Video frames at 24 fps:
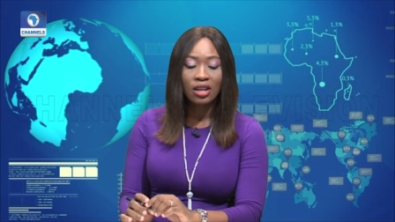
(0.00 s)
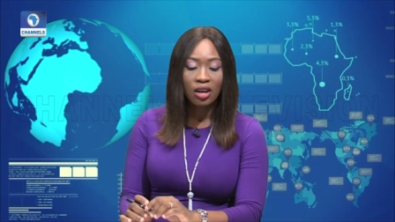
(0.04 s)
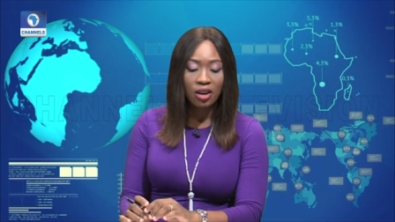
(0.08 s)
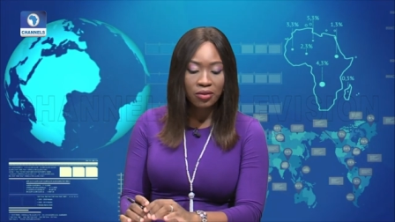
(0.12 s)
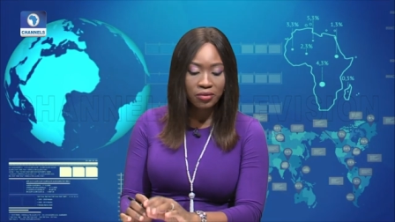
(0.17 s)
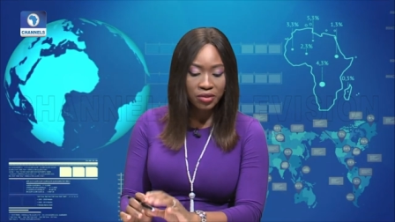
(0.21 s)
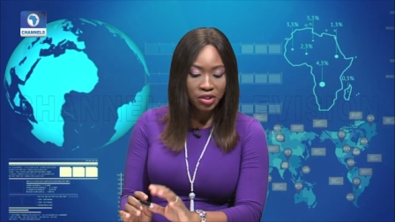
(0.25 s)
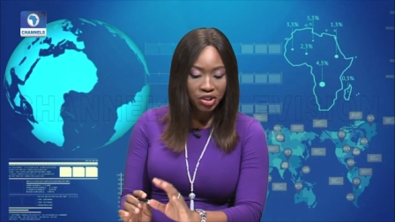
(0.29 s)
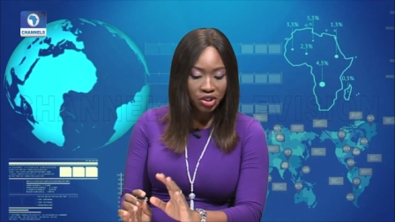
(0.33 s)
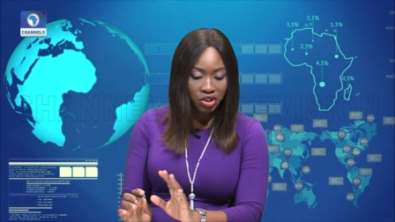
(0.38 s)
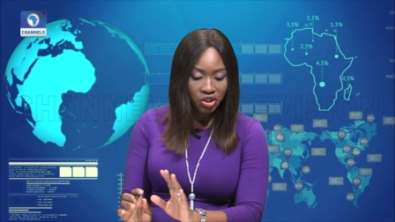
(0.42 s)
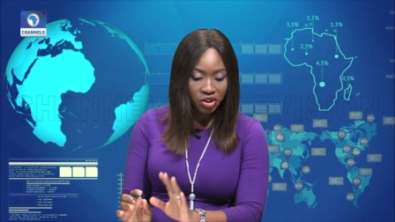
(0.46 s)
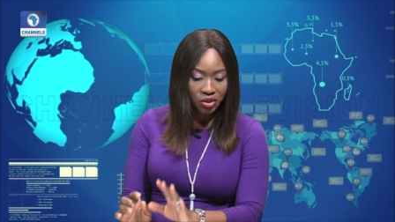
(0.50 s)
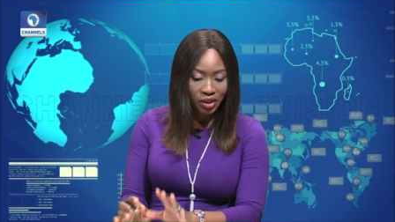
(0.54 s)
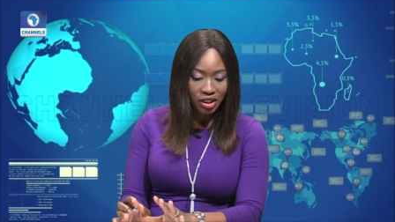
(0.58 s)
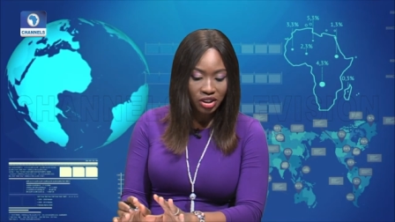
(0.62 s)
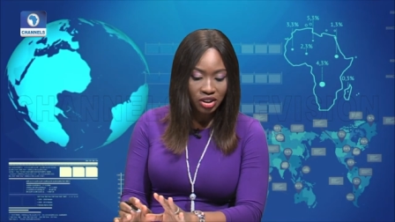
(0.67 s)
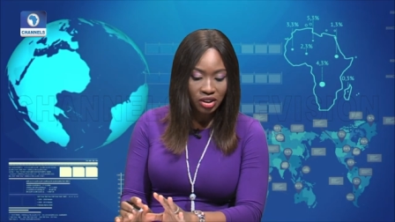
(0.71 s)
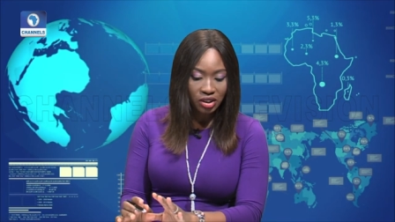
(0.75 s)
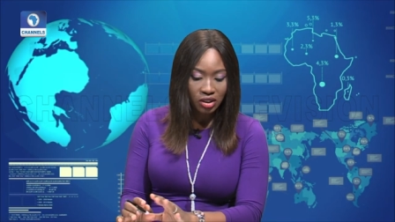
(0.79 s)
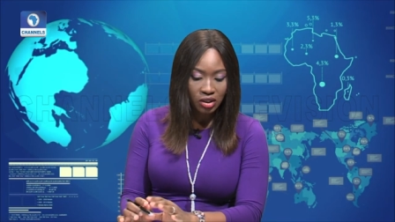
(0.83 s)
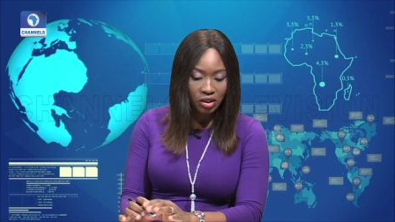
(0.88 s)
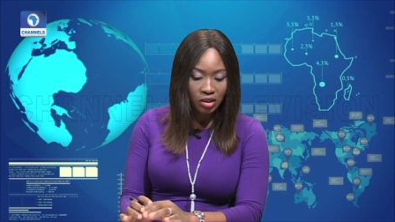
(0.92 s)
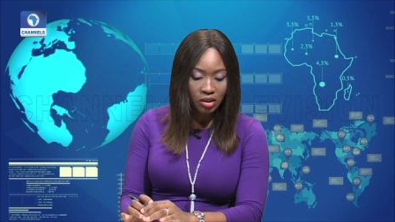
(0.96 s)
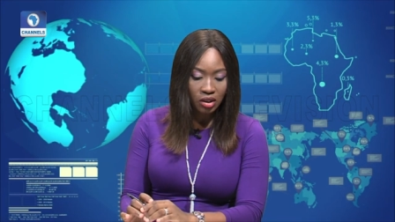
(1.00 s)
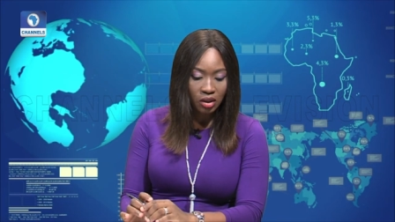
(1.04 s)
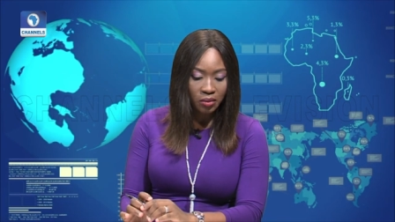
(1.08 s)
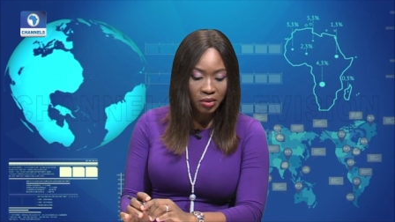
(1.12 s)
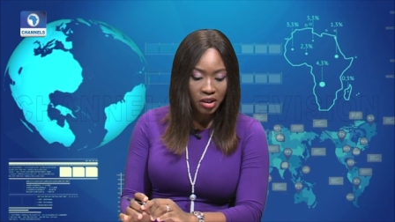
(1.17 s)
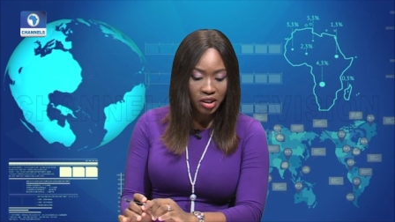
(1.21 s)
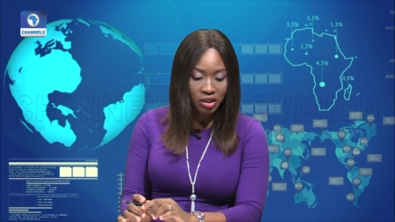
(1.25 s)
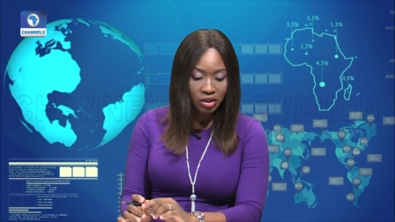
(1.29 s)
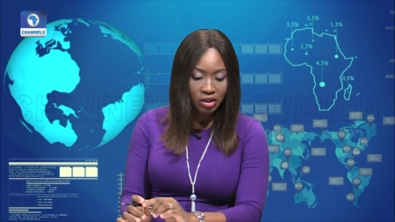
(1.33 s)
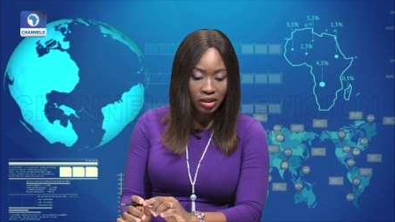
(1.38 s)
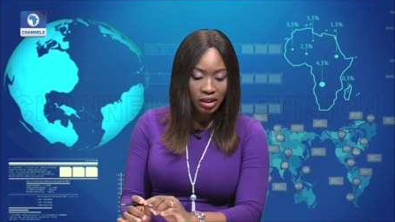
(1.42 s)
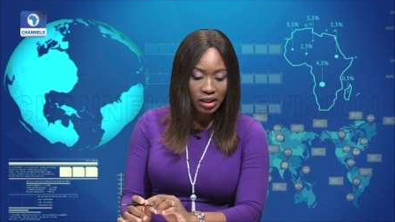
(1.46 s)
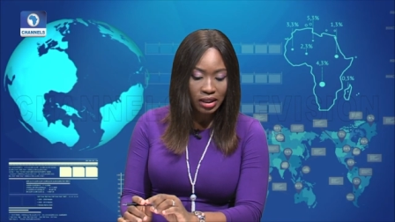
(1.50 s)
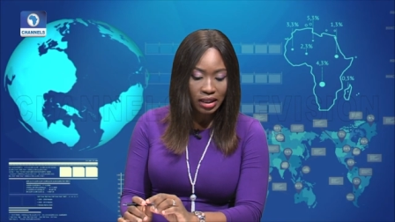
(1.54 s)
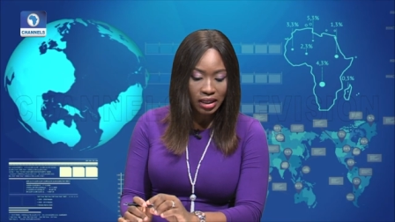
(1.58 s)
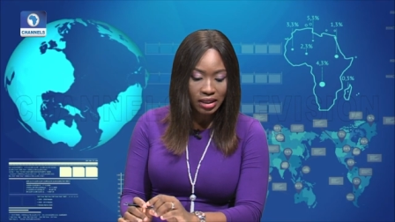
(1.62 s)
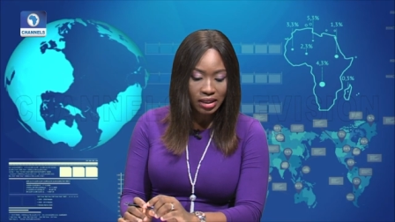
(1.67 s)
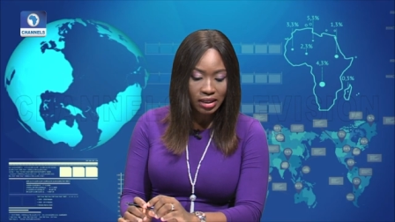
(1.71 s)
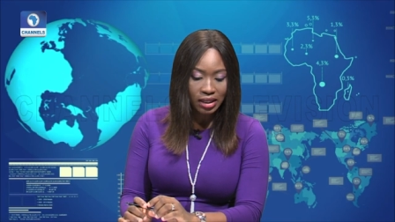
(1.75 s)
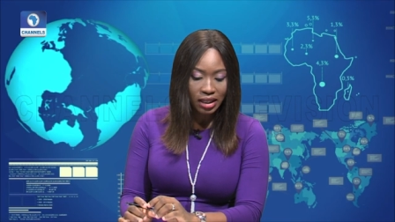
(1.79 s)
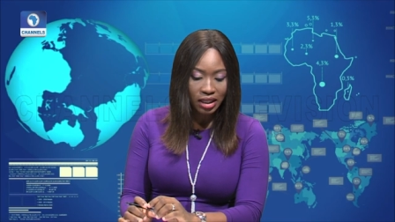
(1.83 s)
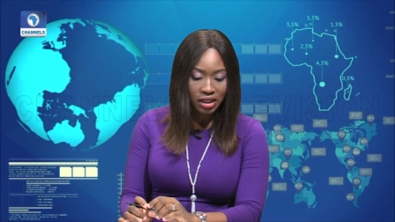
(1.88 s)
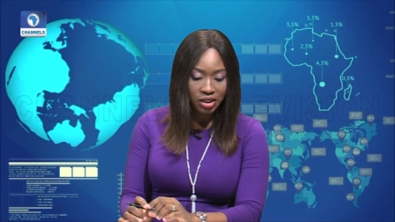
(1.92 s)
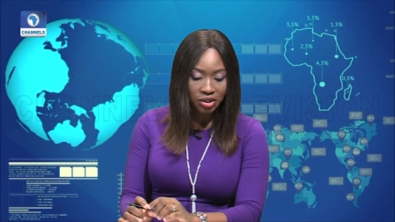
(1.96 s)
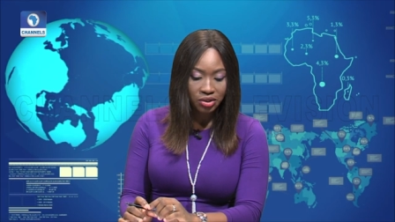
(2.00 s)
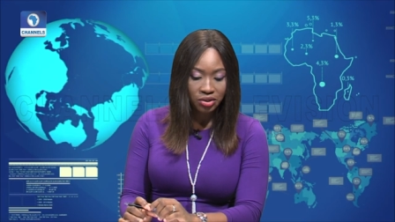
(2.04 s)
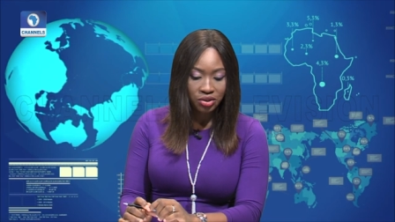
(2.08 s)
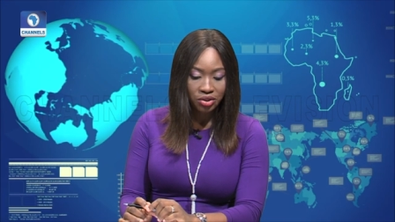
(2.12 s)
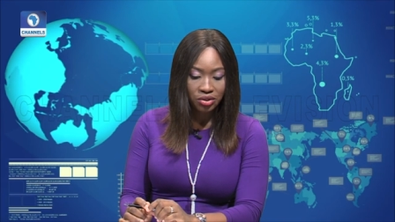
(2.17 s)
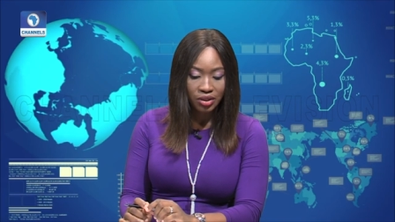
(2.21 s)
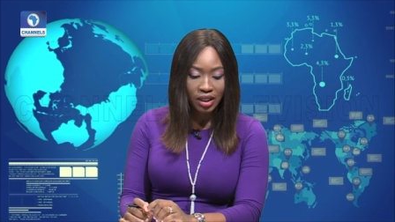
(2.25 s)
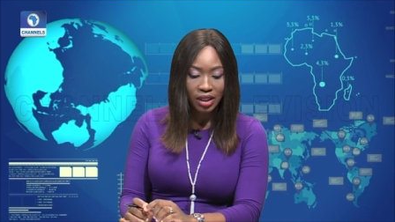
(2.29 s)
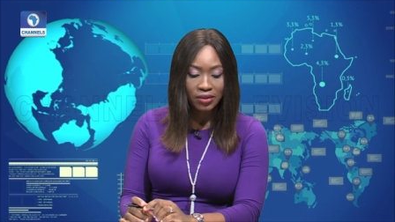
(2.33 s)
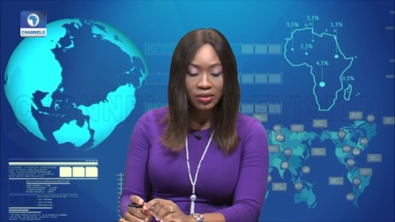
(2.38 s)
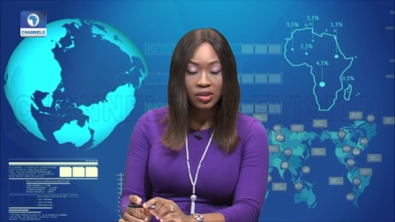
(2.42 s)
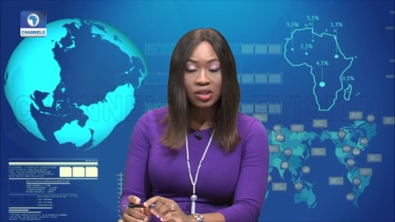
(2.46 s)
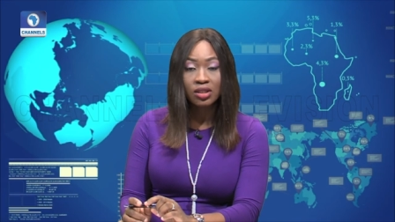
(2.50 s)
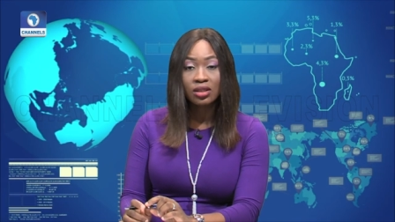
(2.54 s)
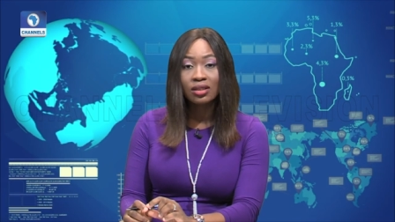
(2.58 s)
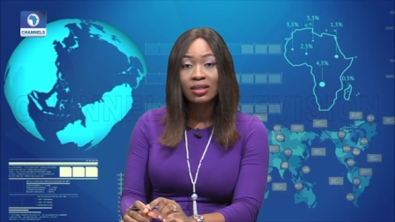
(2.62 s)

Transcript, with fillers: of restrictions on commercial and international travels